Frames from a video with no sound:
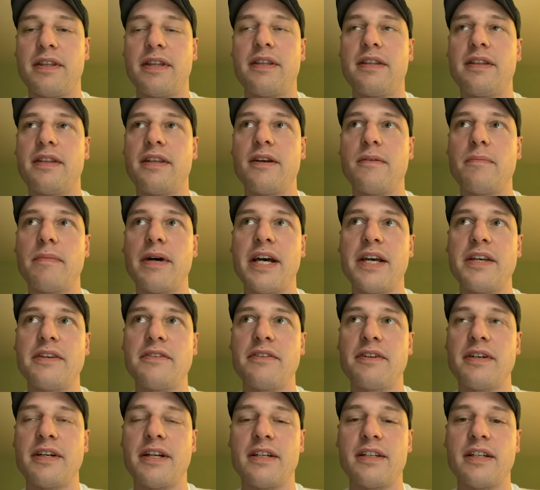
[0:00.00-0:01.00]
Thereby
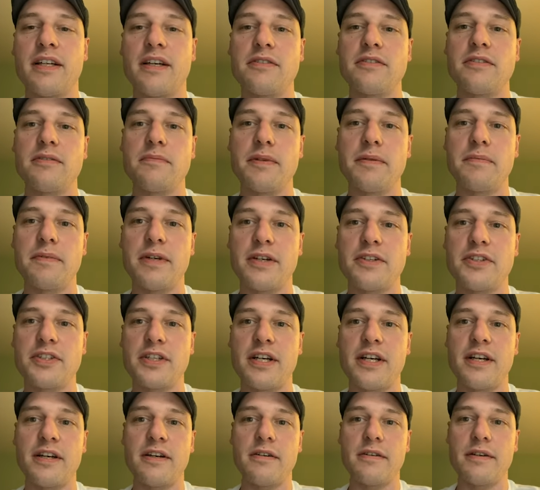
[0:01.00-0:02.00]
you're not allowed to Bbr
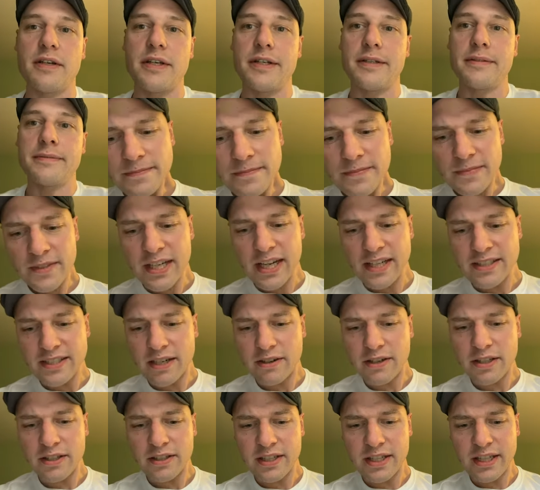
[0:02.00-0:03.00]
Chicago again. That's
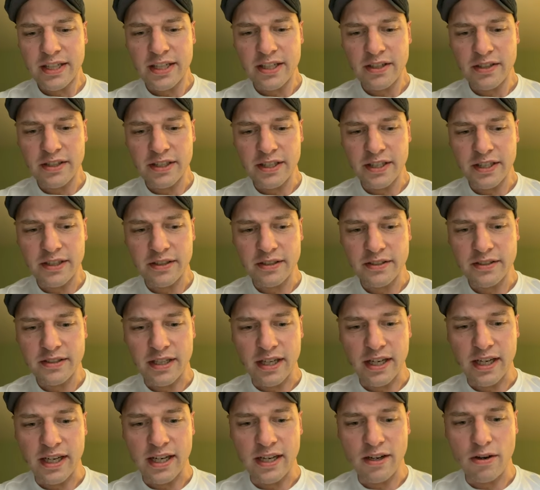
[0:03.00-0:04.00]
how I look at calculators.
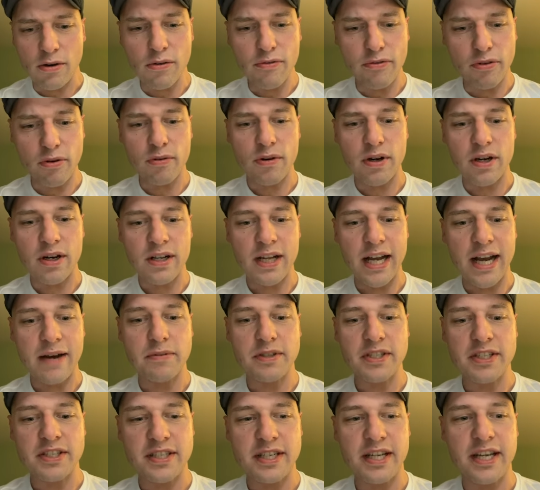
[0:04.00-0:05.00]
Overall, I
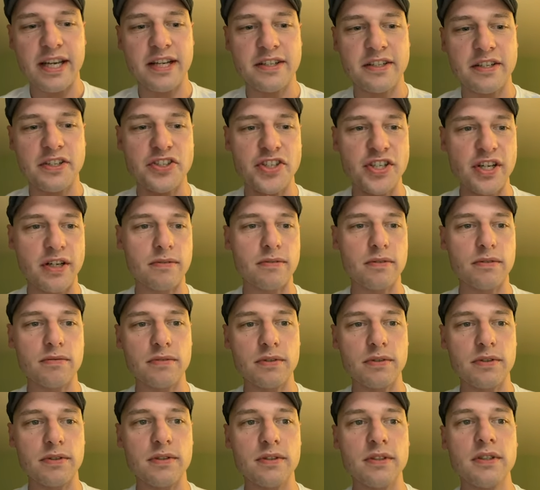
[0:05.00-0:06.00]
would say as a general
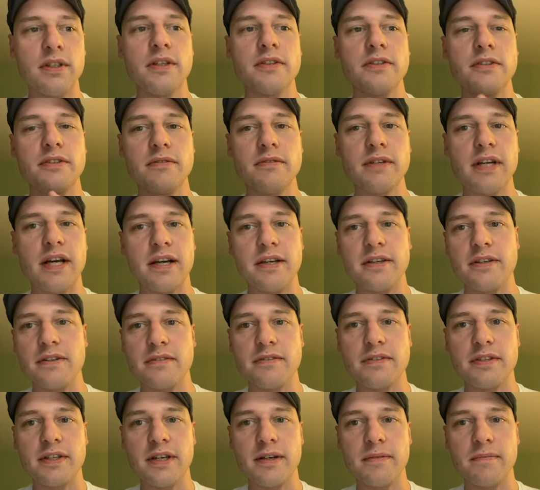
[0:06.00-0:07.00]
rule, do not
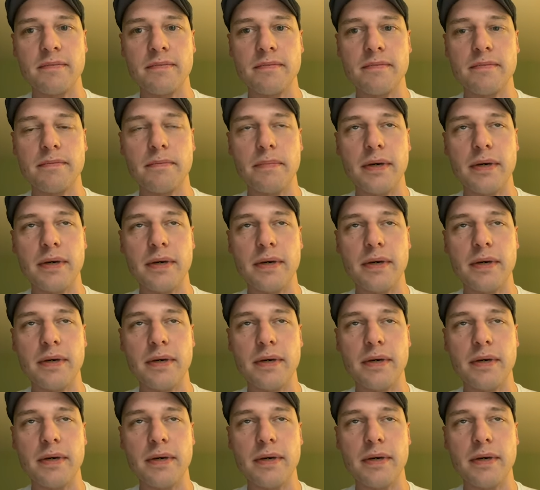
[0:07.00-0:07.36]
use them.